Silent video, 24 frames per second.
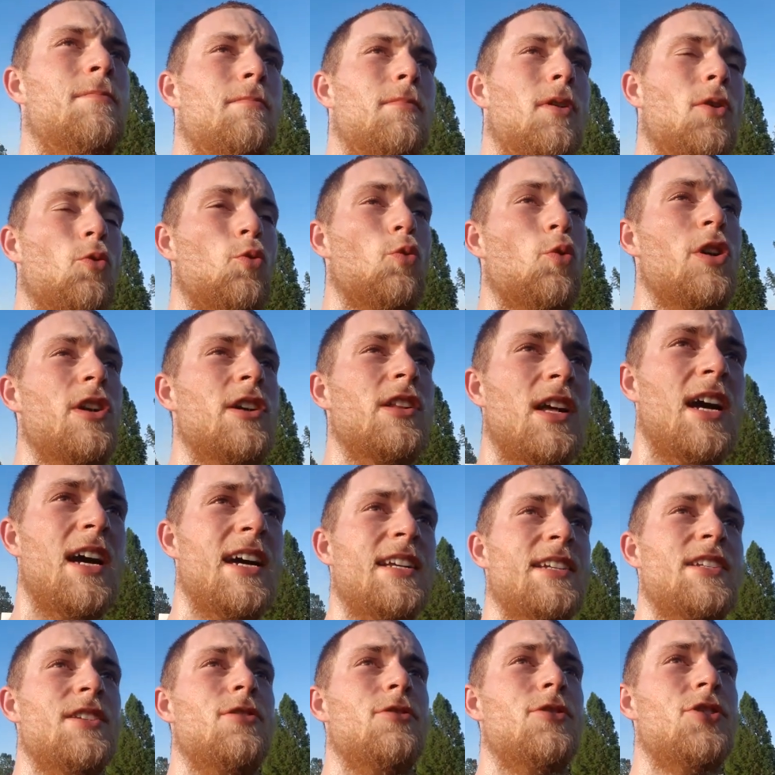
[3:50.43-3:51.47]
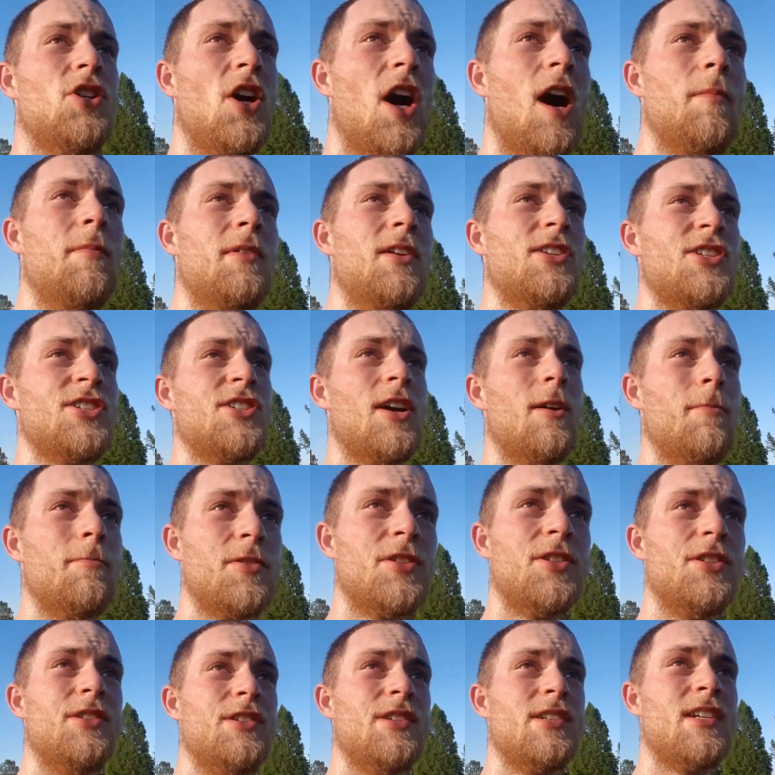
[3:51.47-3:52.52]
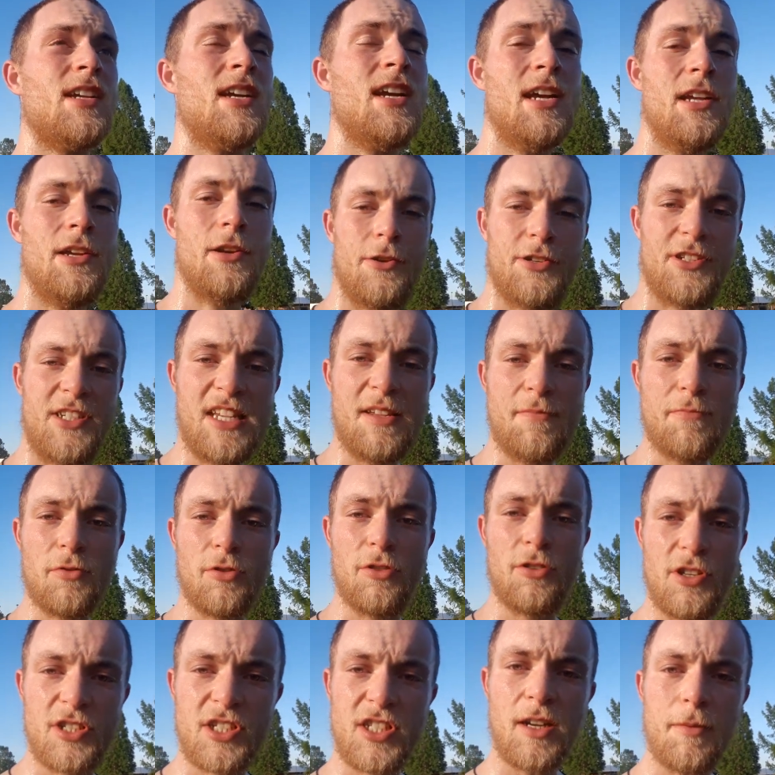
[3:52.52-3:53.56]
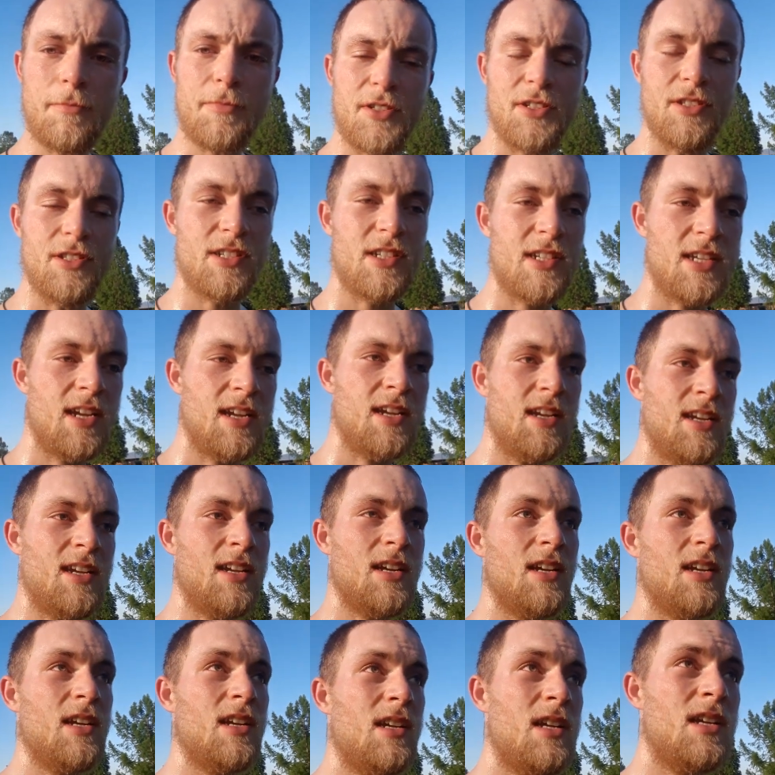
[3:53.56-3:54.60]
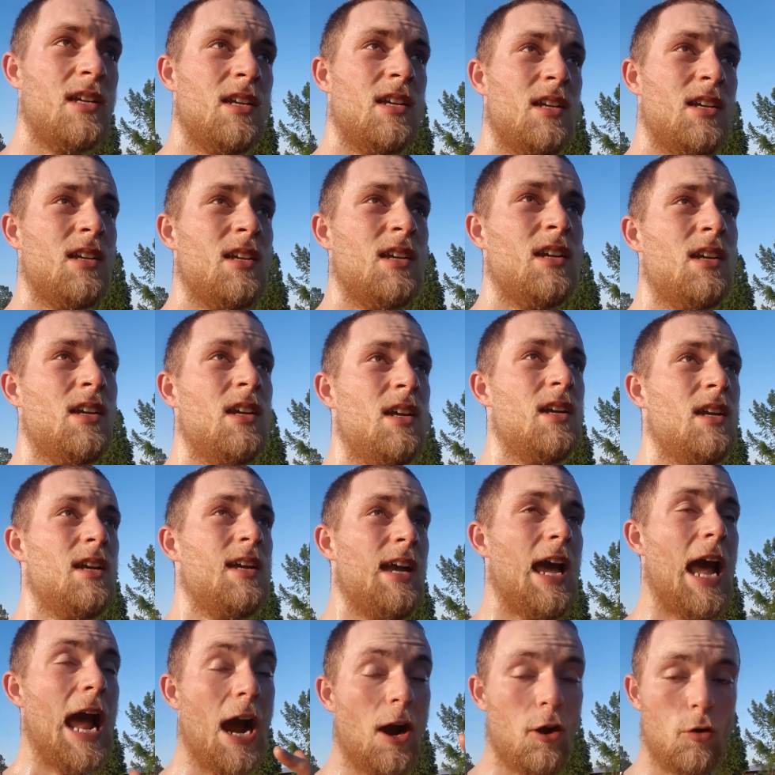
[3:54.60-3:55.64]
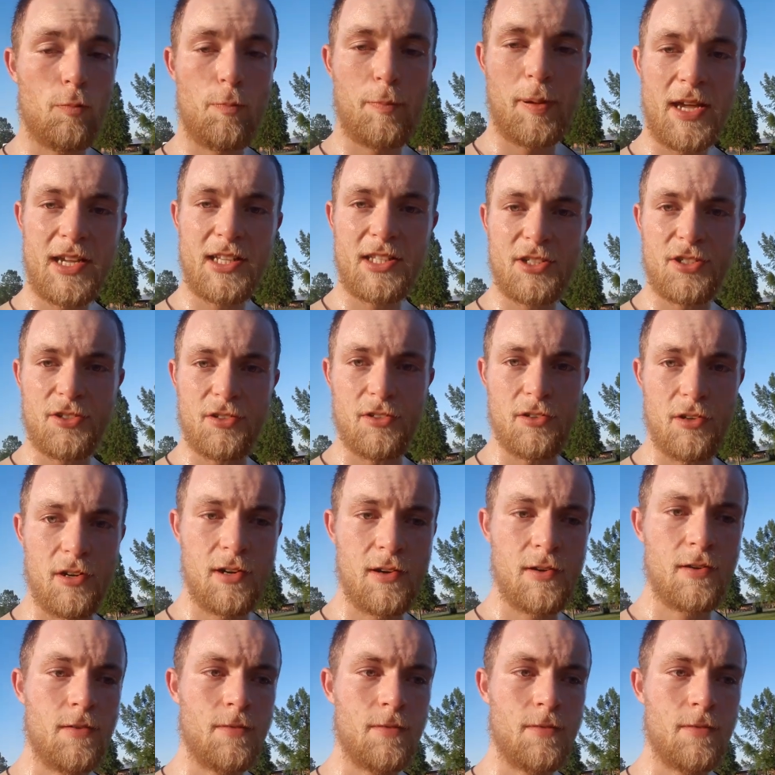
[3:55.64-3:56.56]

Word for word: realize your dominant assumptions, your deep rooted assumptions, outpicture